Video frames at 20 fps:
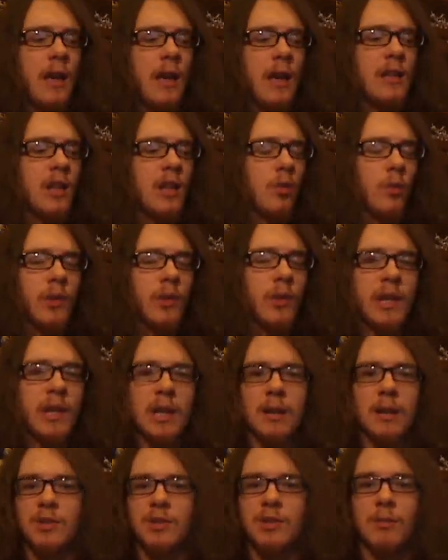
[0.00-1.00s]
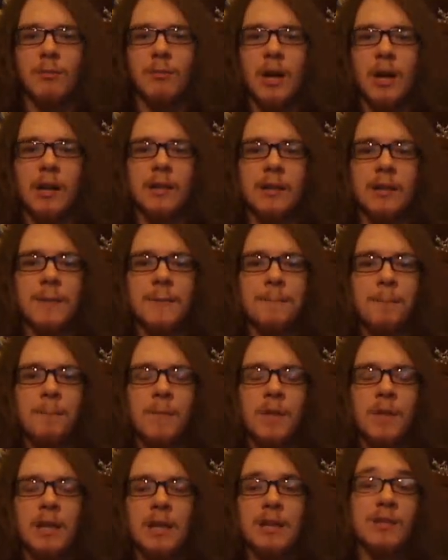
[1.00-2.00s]
And the other one that comes to mind
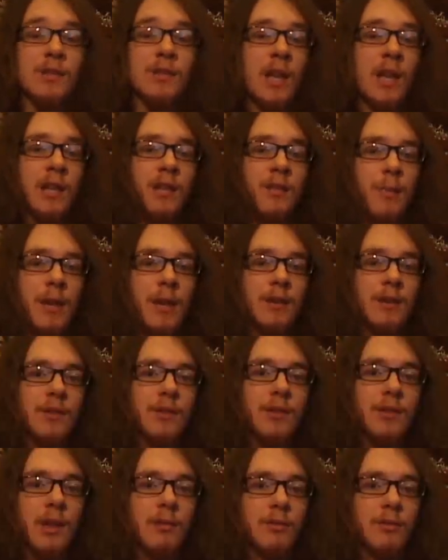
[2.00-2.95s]
is Dead Space.